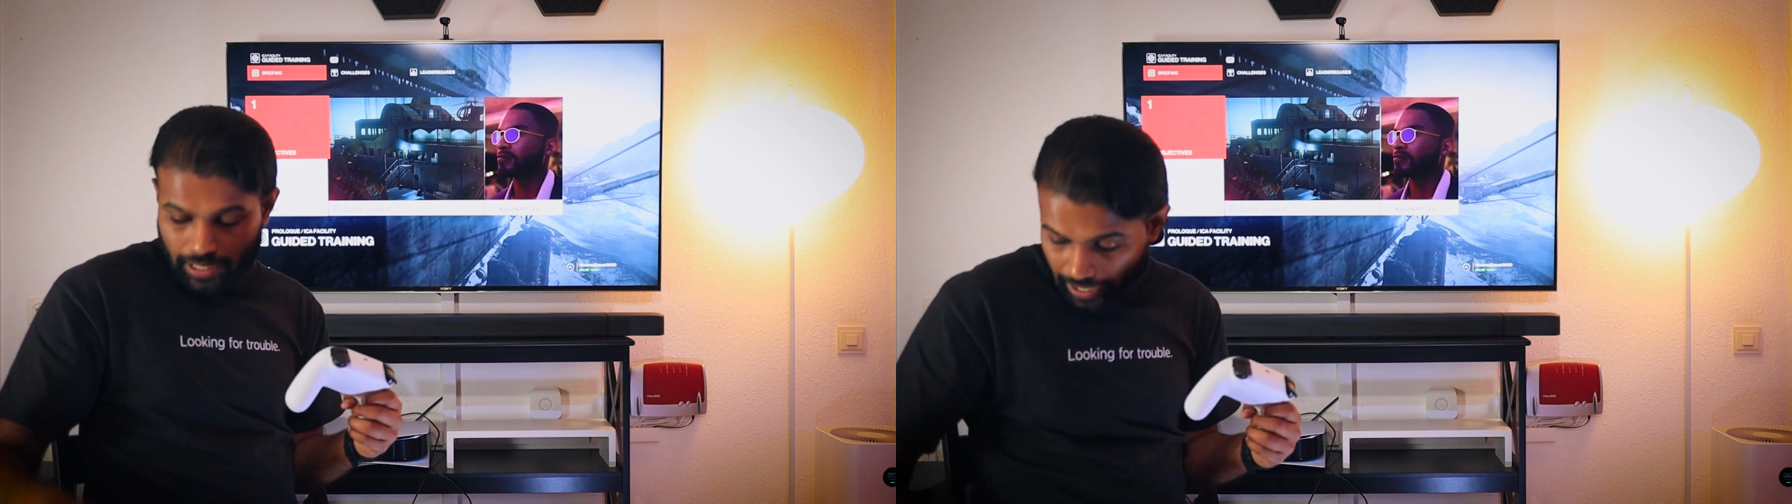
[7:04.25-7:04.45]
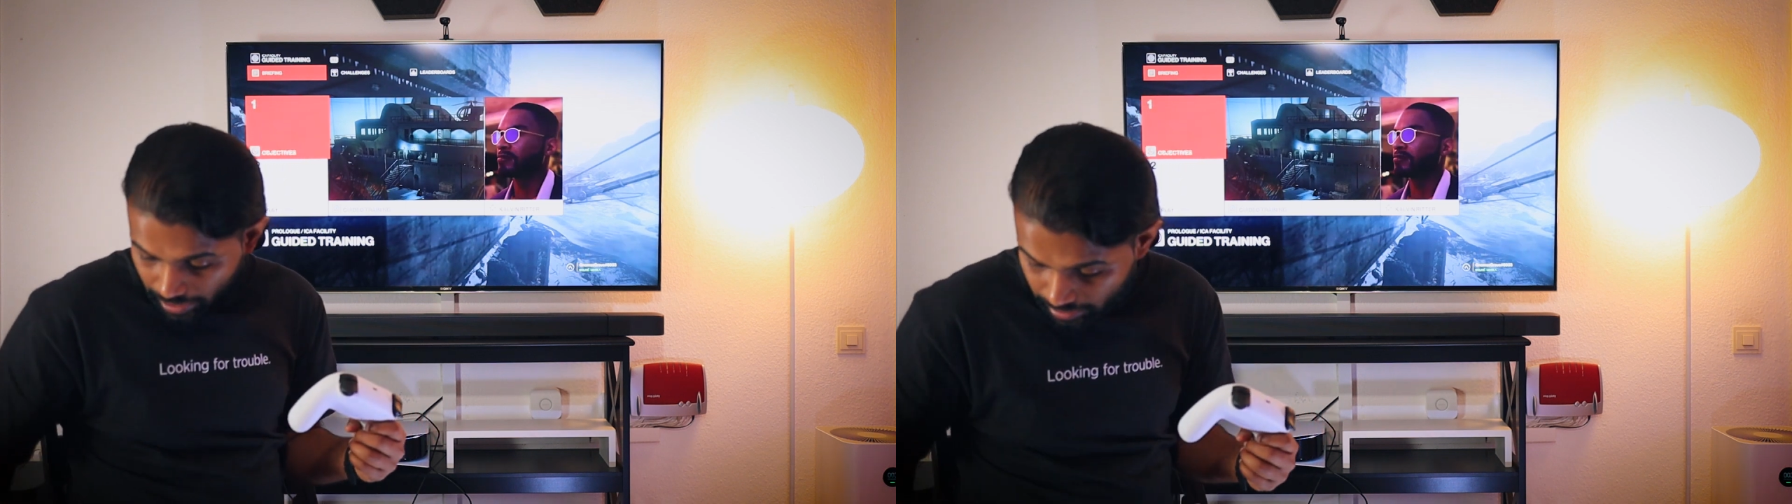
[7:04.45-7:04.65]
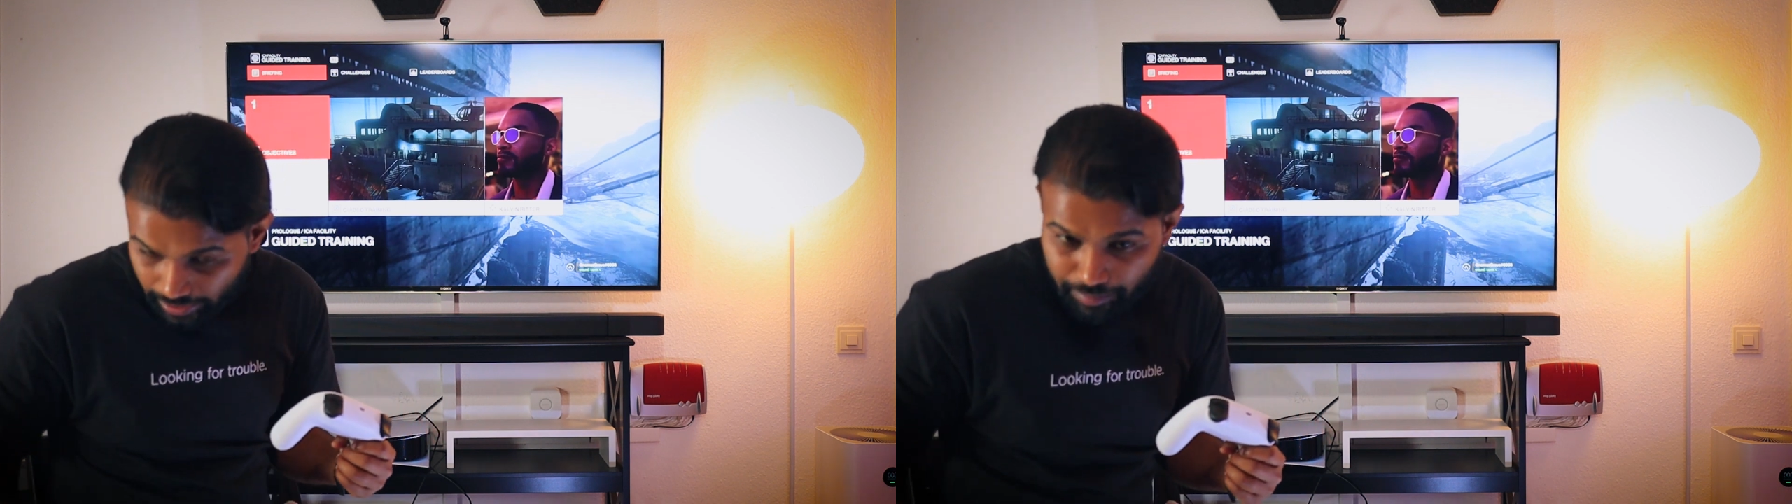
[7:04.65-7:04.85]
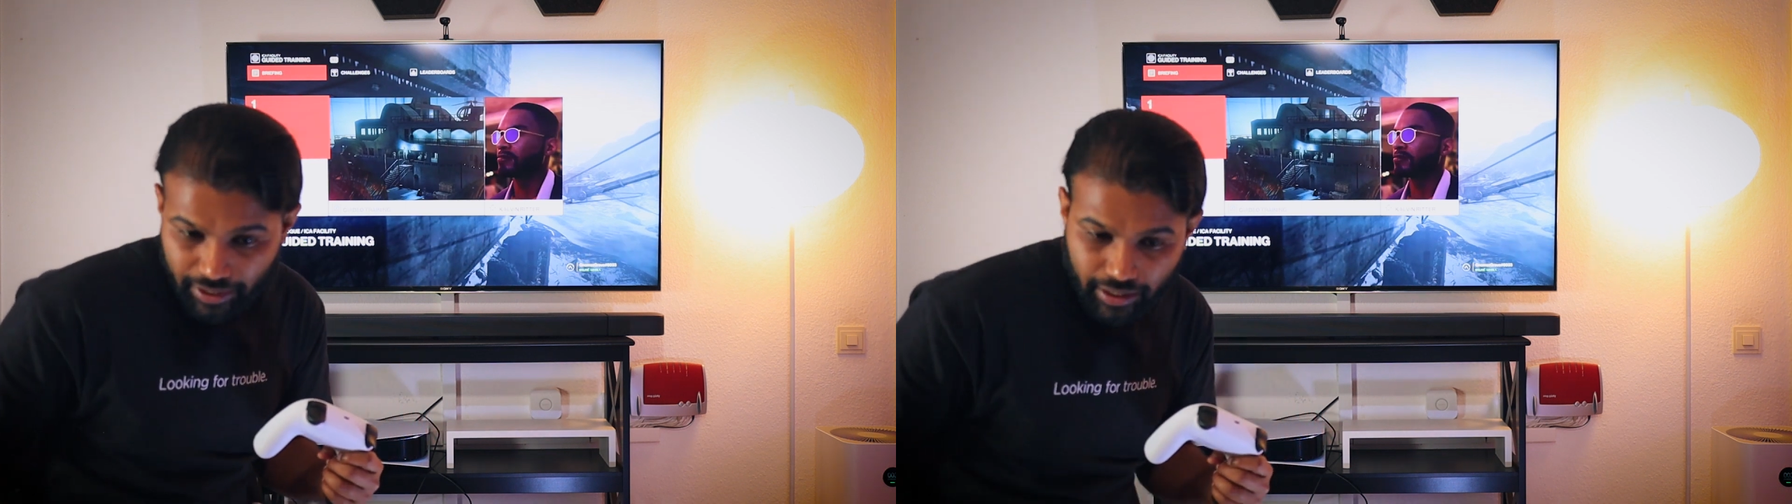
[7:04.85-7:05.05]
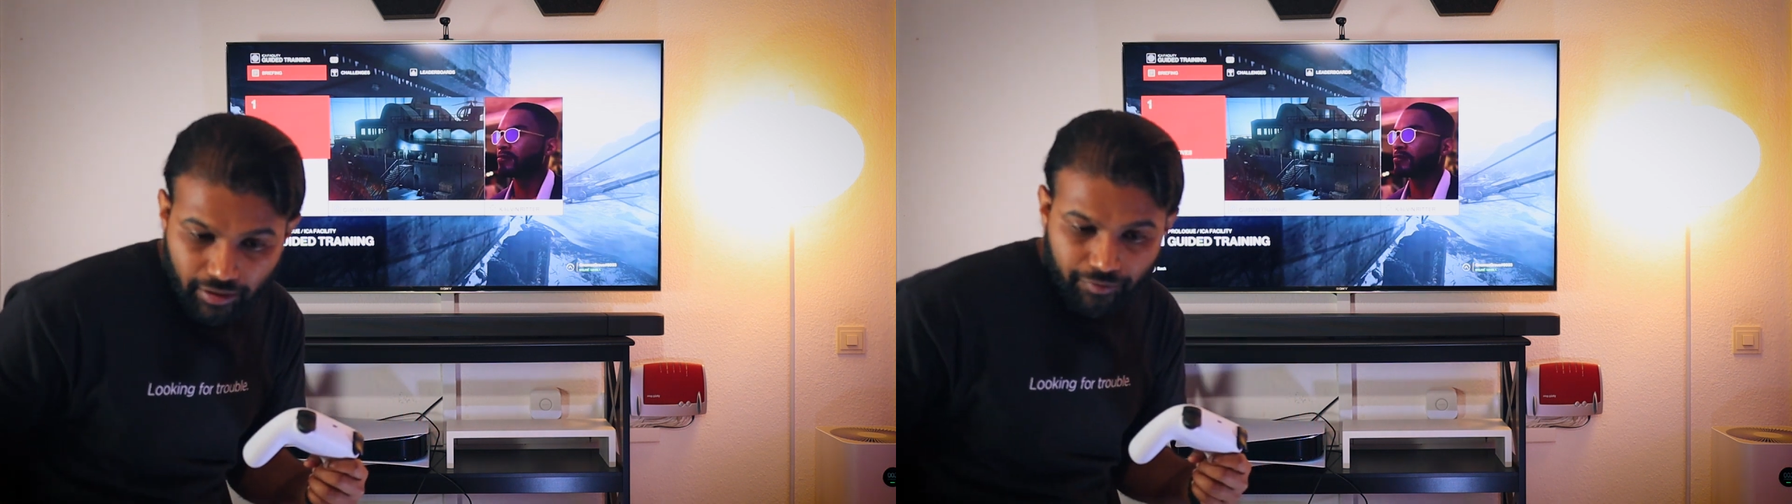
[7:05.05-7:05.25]
and let
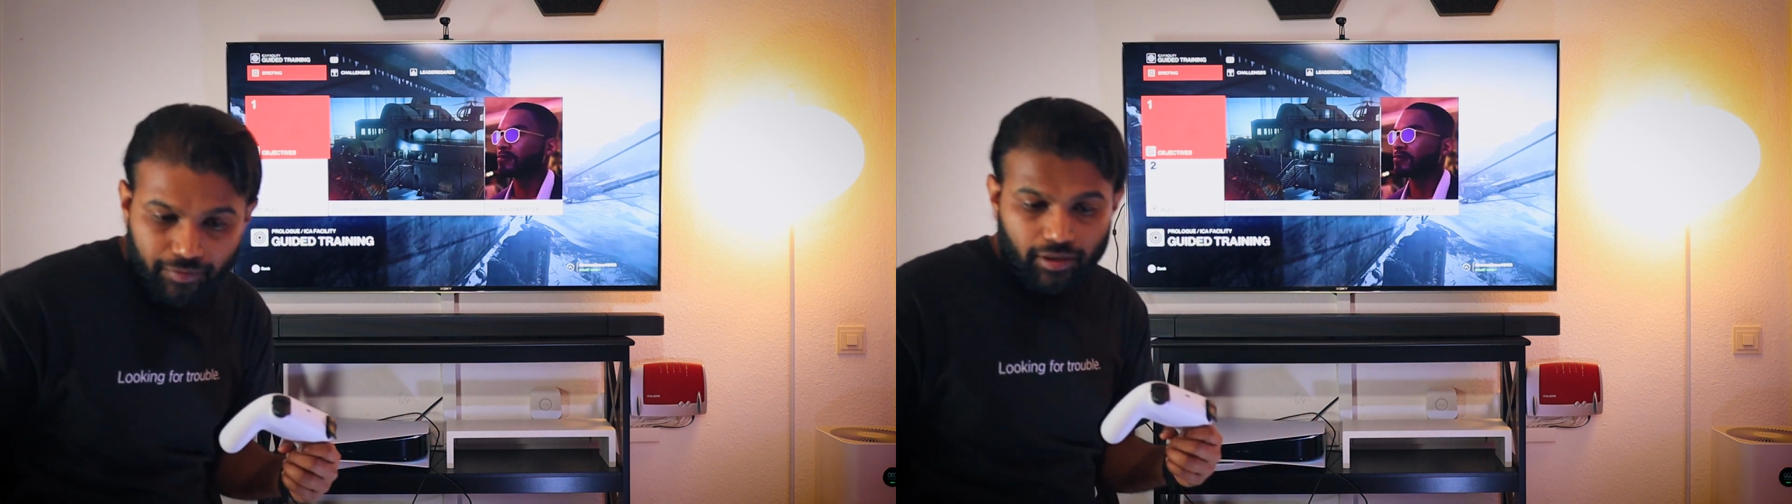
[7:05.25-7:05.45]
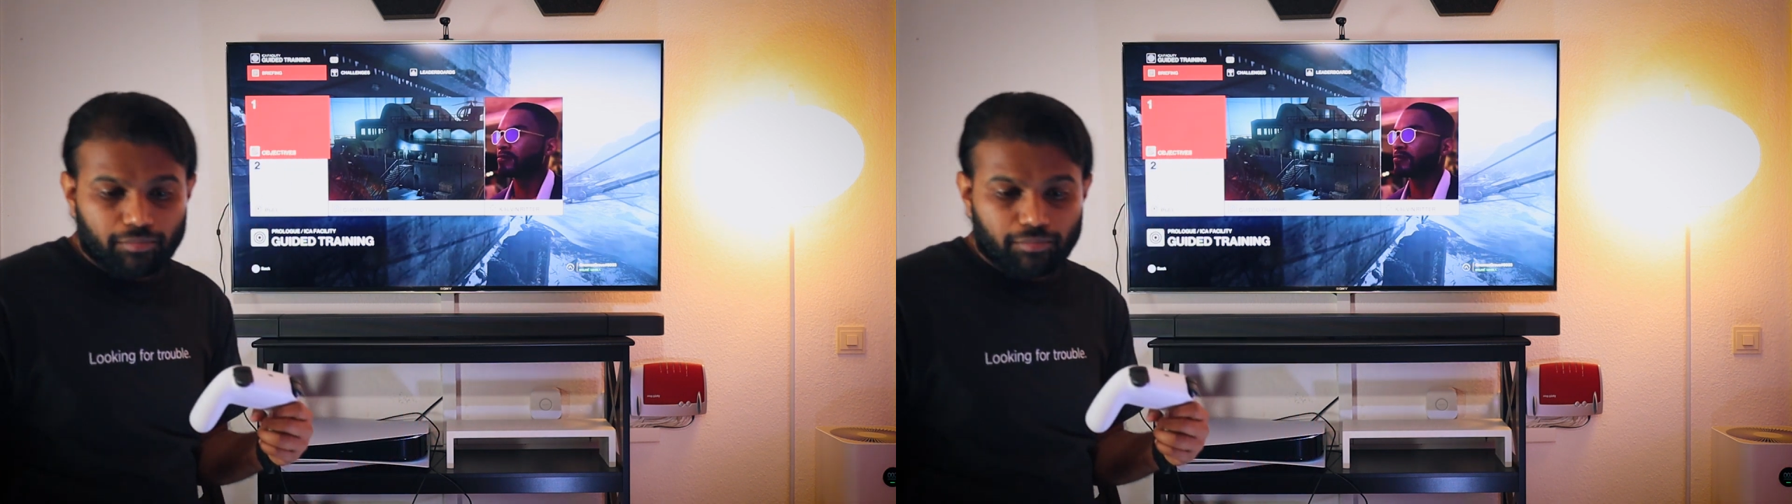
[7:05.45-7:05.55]
me give